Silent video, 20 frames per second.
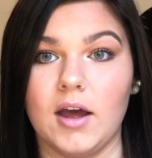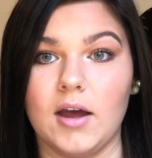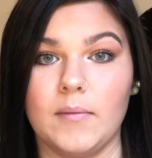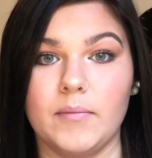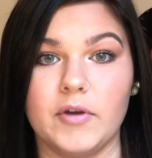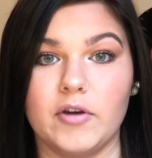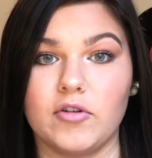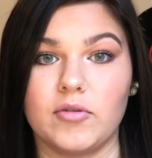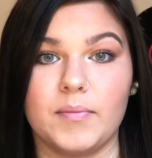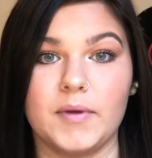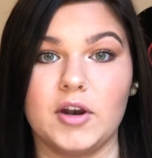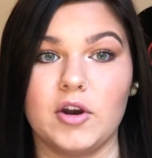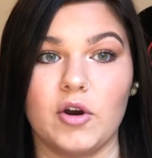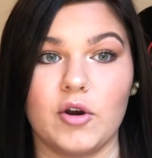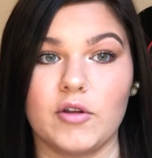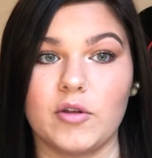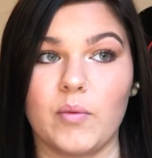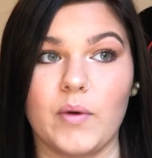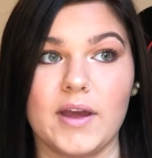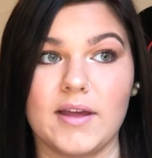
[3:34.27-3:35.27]
There's been
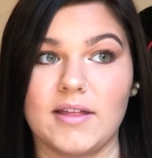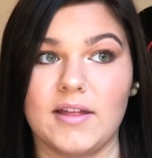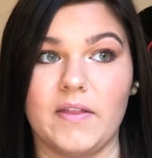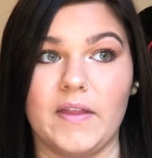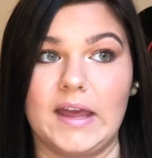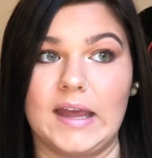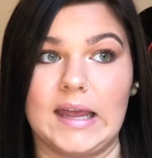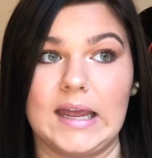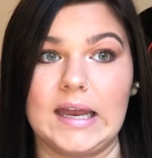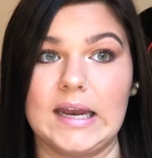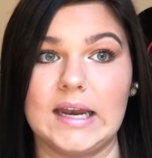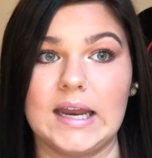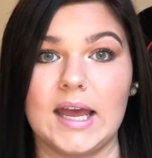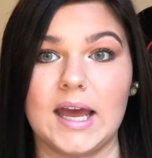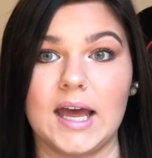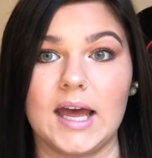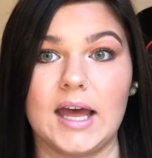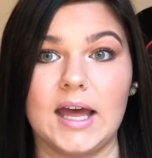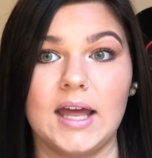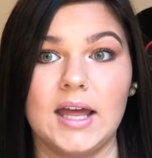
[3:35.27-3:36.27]
earthquakes in
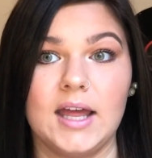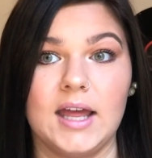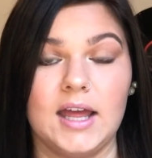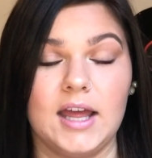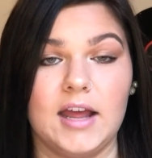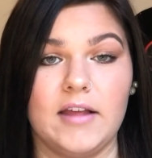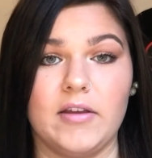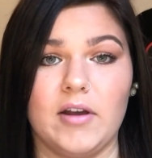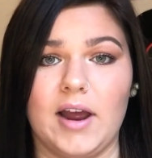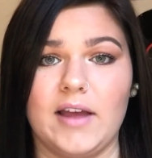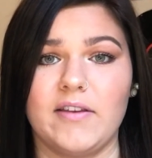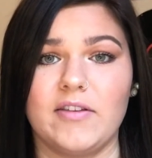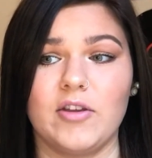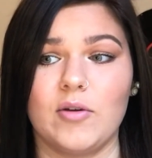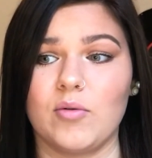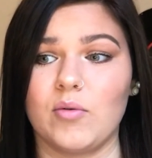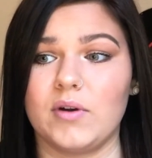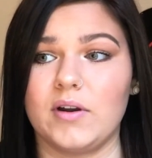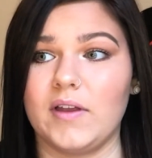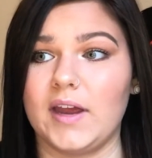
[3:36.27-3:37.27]
India, and I think there
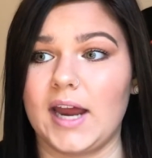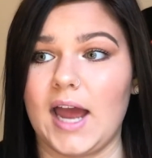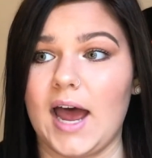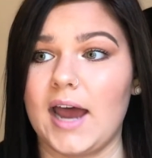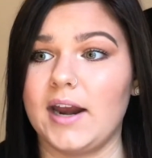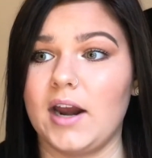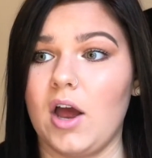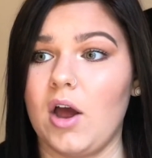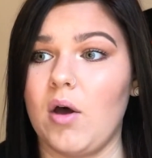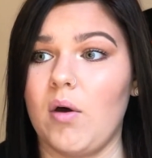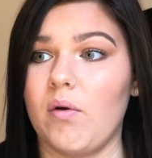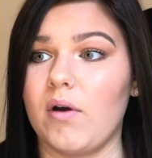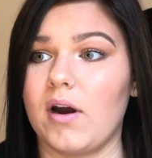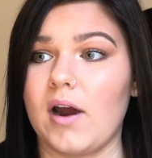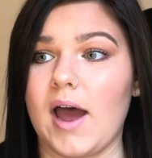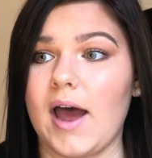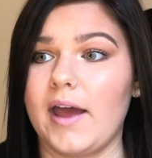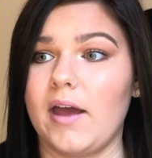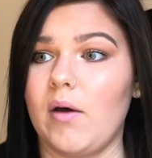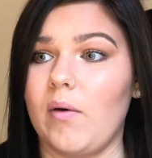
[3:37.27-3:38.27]
was one in Idaho or
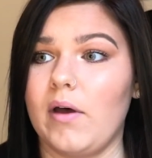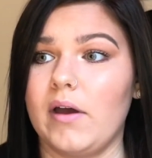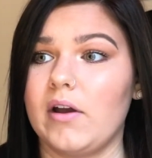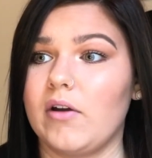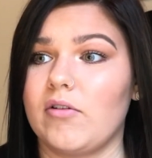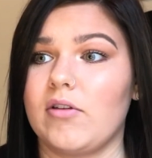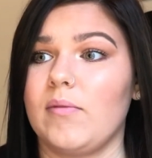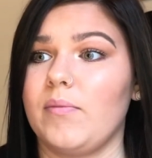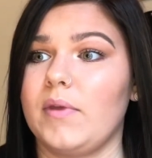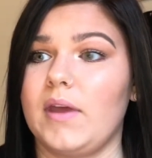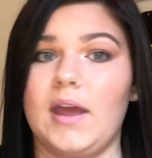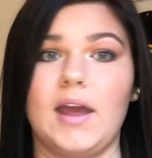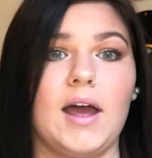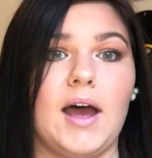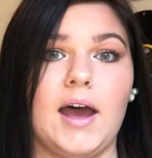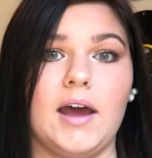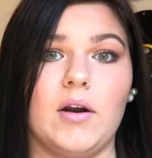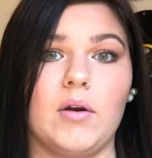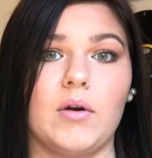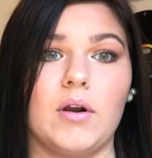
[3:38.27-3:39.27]
Iowa or something.
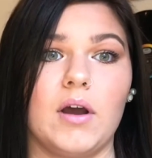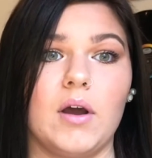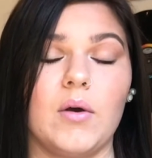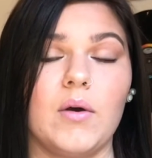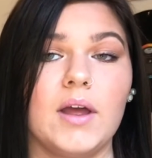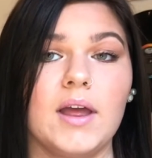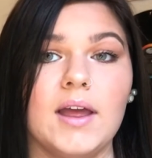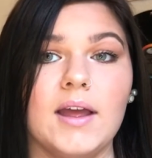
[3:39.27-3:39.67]
I don't know.